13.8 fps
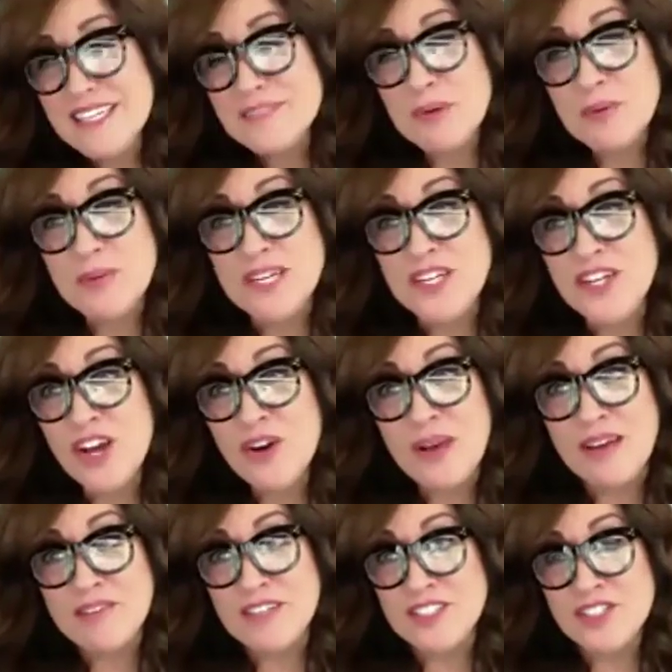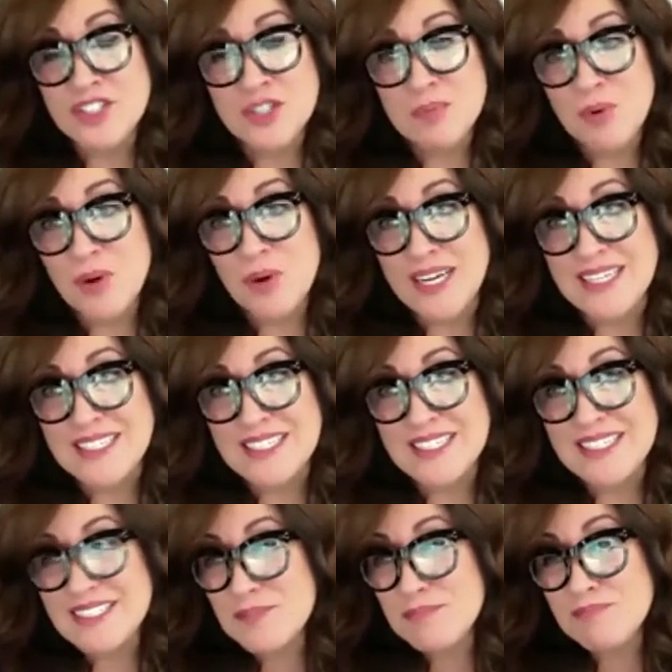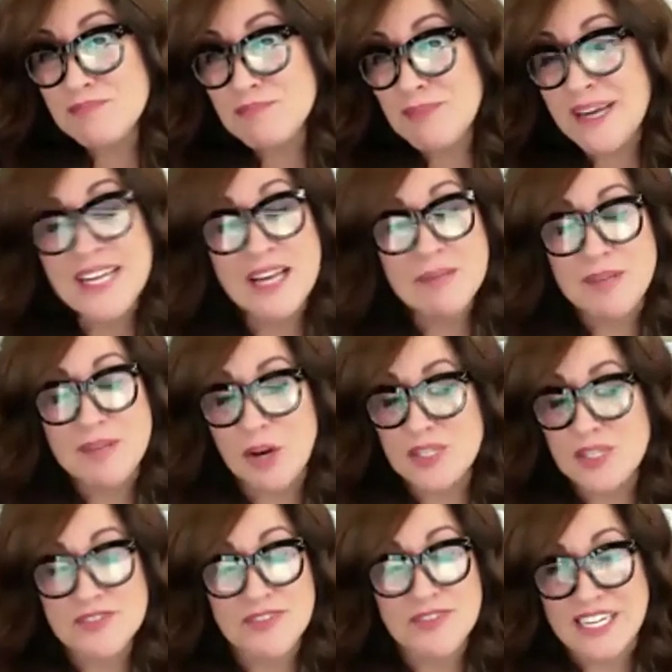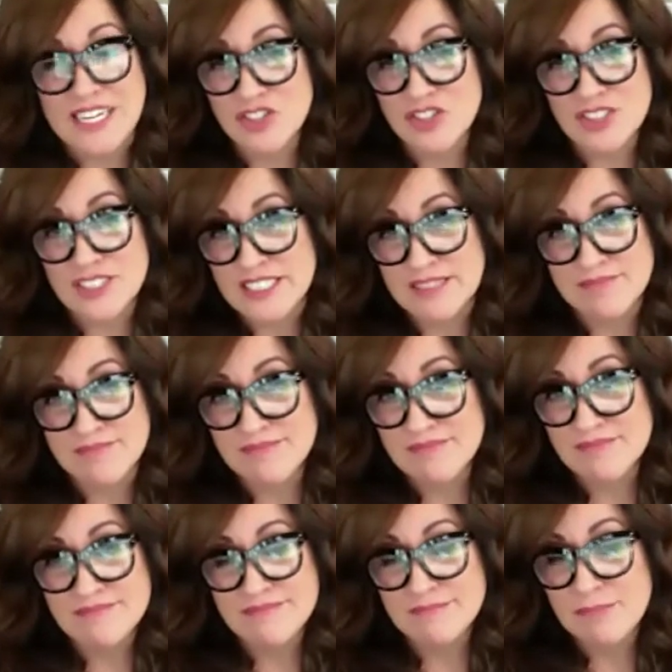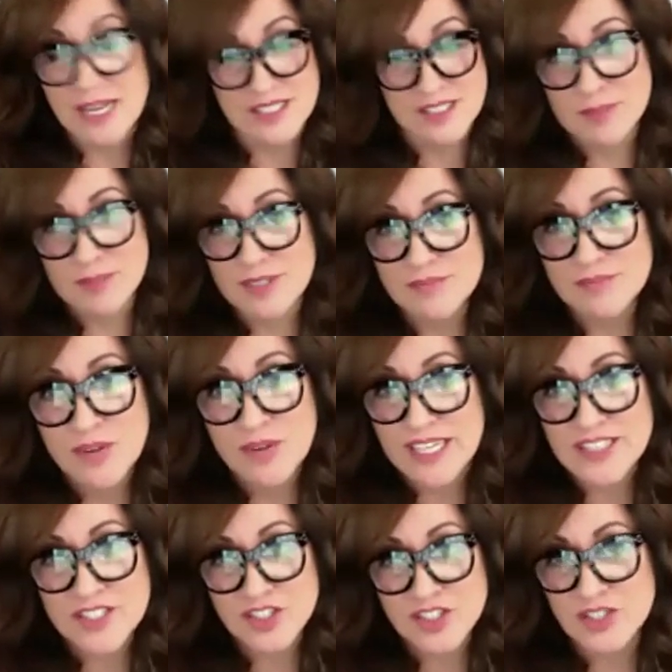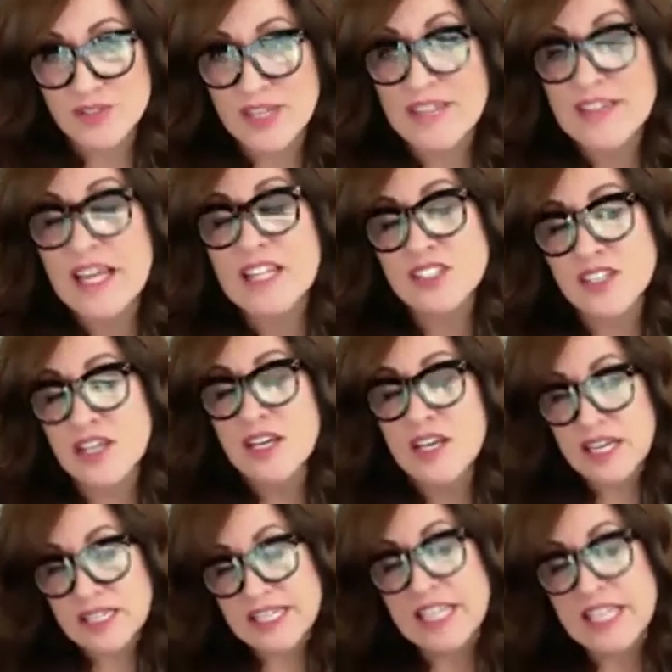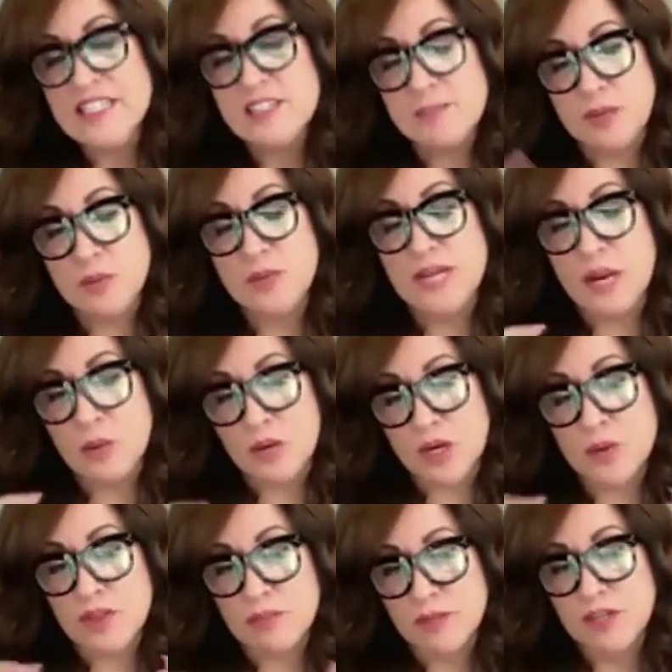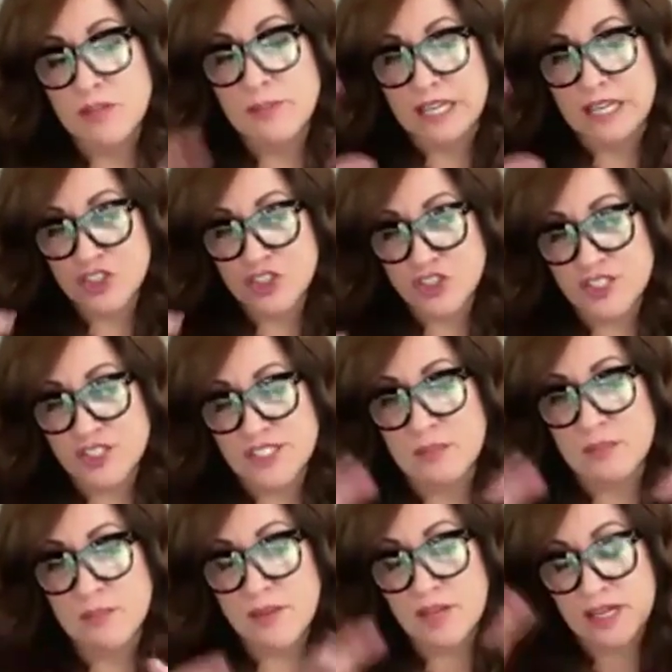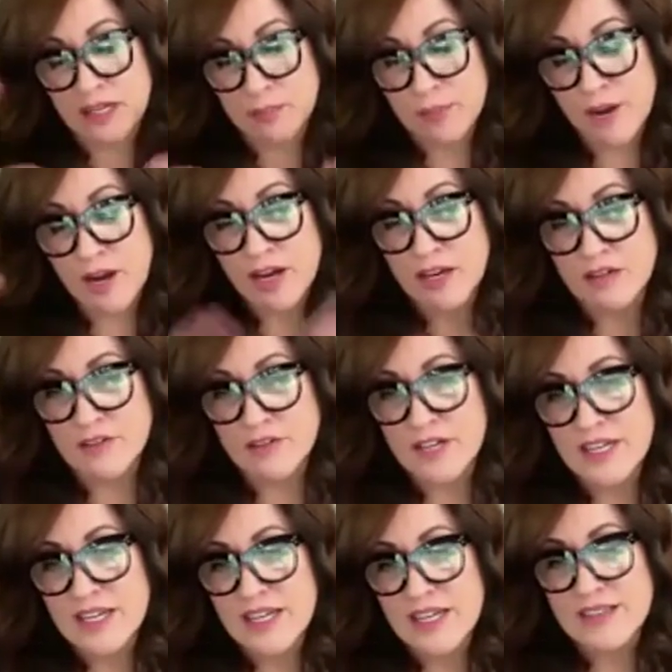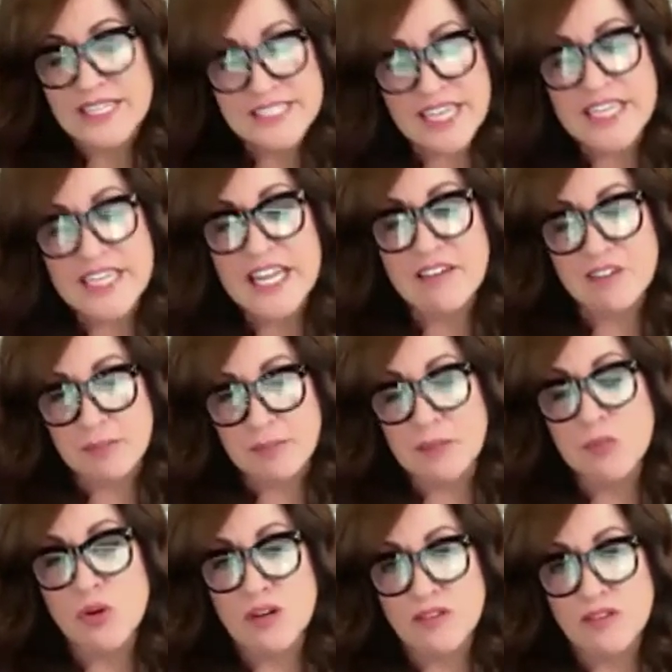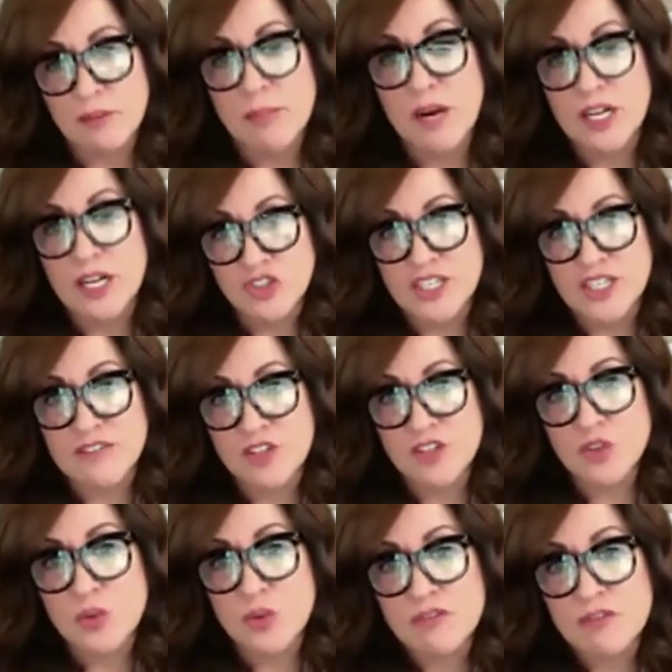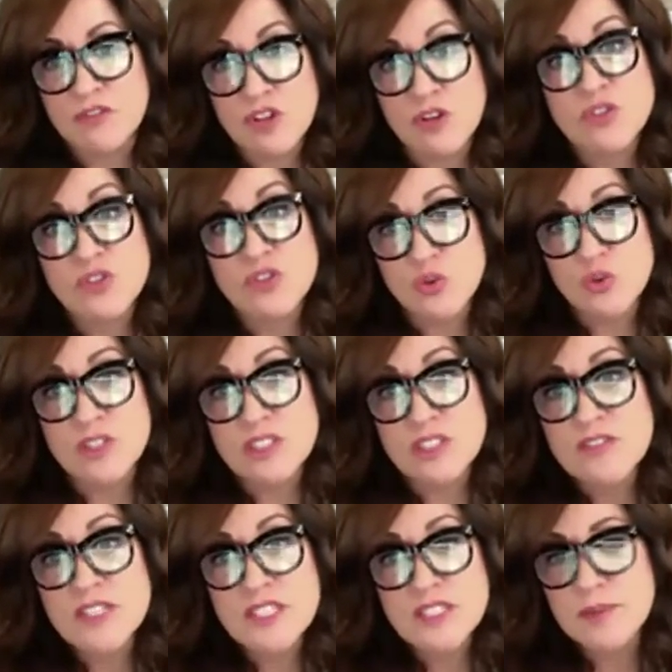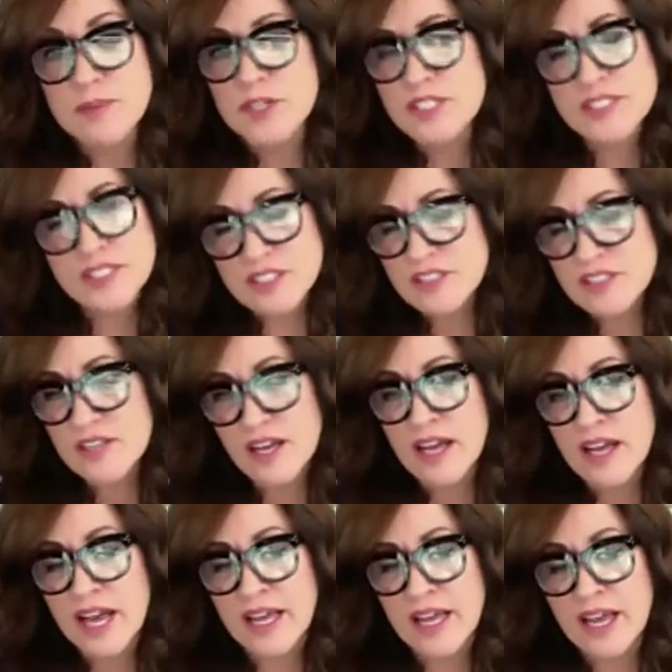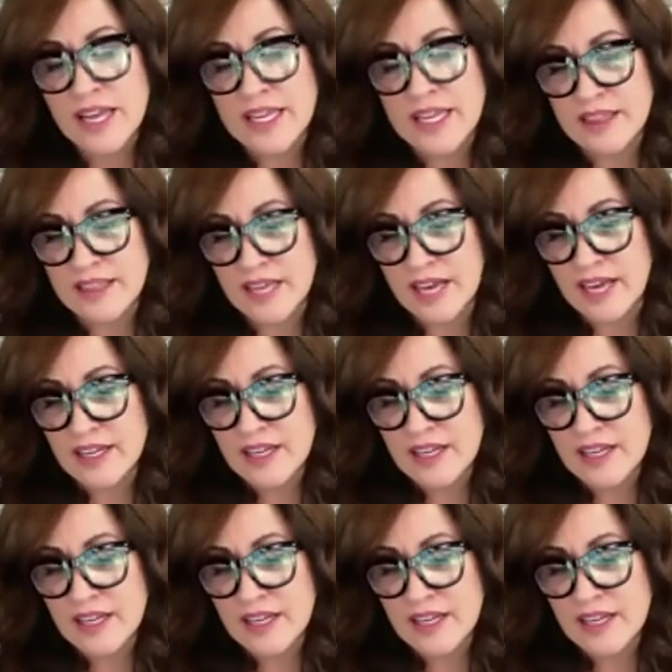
but we know, Evan, to your point, it might not be always financially possible, right, to do that. And that tends to be when I work with middle managers and above, they tend to have a bit more of a budget, if you will, for those sorts of experiences. I get that.